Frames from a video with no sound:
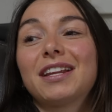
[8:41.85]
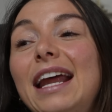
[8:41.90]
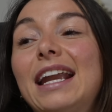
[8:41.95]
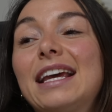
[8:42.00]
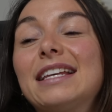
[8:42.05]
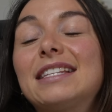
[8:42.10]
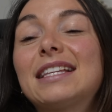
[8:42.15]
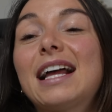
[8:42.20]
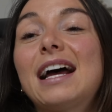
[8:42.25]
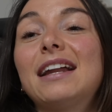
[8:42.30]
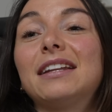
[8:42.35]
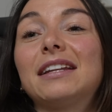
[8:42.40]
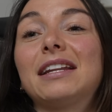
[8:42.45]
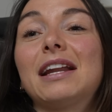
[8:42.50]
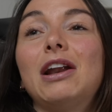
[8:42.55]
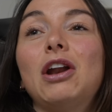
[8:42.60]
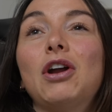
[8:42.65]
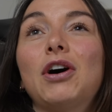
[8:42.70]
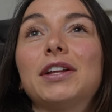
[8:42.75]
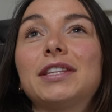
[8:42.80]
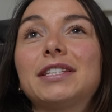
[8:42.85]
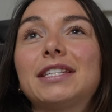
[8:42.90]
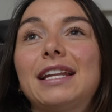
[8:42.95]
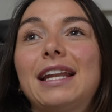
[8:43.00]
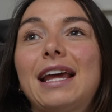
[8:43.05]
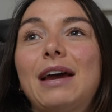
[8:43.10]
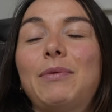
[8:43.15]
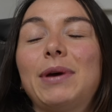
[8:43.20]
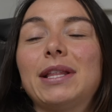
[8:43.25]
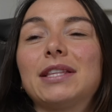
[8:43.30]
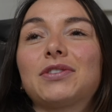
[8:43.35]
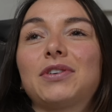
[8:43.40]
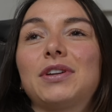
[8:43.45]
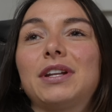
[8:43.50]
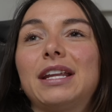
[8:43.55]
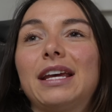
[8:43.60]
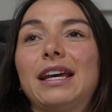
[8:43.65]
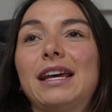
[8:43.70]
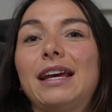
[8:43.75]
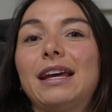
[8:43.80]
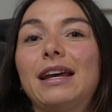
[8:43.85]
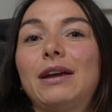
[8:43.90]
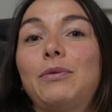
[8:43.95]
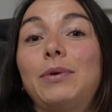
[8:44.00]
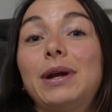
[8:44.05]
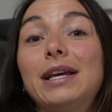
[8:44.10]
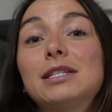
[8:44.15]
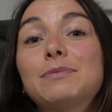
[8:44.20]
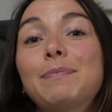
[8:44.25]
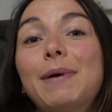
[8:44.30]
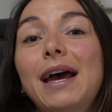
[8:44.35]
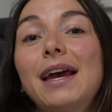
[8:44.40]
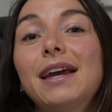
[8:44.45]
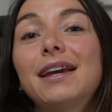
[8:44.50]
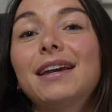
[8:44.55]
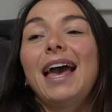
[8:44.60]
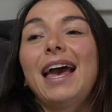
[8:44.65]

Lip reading: And I started a lot, and I went on the race bike.